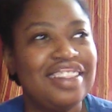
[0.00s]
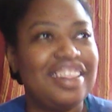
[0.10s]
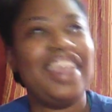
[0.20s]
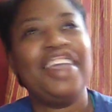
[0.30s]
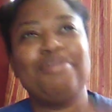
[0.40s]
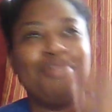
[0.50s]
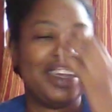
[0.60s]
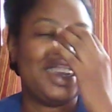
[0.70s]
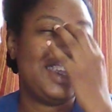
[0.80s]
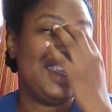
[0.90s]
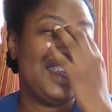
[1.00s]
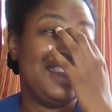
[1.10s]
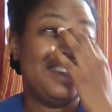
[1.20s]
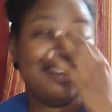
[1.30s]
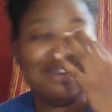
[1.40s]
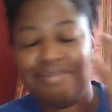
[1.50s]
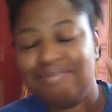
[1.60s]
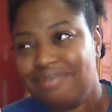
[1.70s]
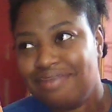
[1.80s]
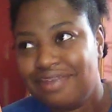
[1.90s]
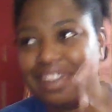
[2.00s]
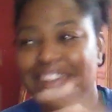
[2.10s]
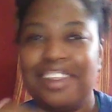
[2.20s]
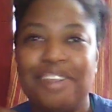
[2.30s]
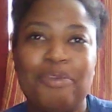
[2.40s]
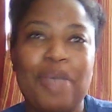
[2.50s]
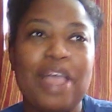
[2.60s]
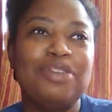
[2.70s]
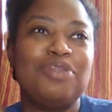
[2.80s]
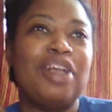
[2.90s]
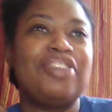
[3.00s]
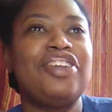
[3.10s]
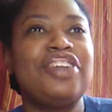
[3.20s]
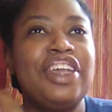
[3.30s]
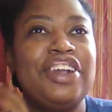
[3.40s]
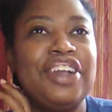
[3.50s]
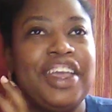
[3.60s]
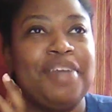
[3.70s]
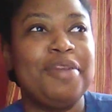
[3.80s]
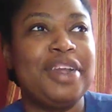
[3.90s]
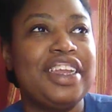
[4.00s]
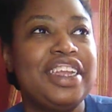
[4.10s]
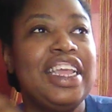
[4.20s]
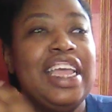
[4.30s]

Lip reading: The hair braiding. I was watching her get her hair braided